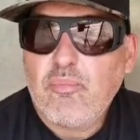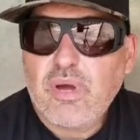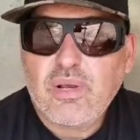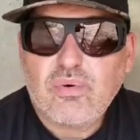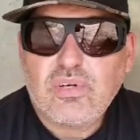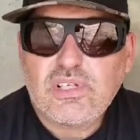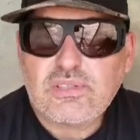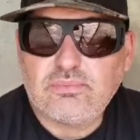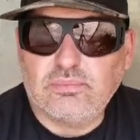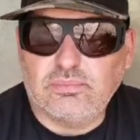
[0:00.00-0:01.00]
Bait
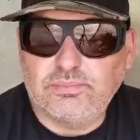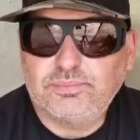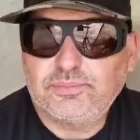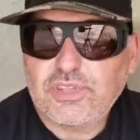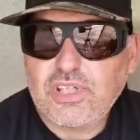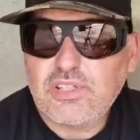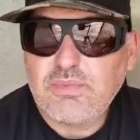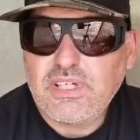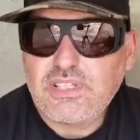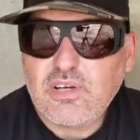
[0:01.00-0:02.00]
wise,
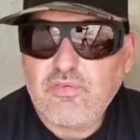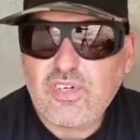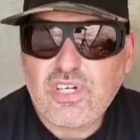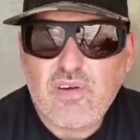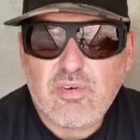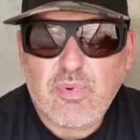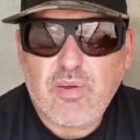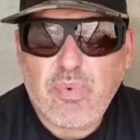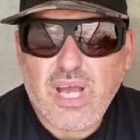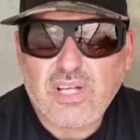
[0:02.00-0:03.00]
excuse me, so I'm fishing over a
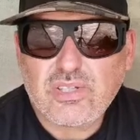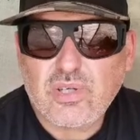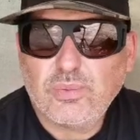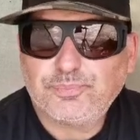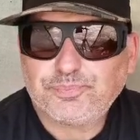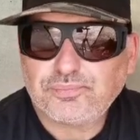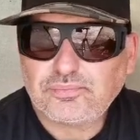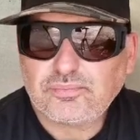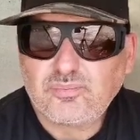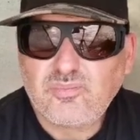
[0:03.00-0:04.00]
bit of particle,
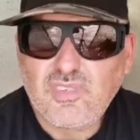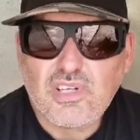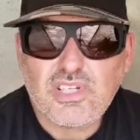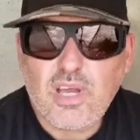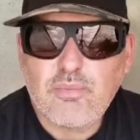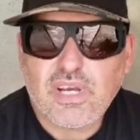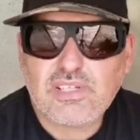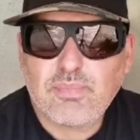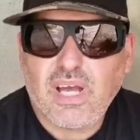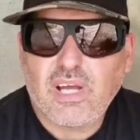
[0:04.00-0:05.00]
so a
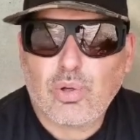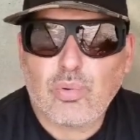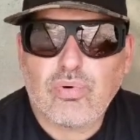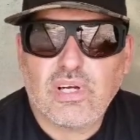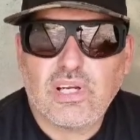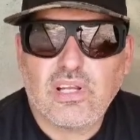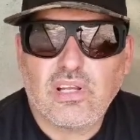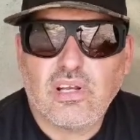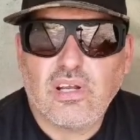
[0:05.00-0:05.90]
mixed particle really.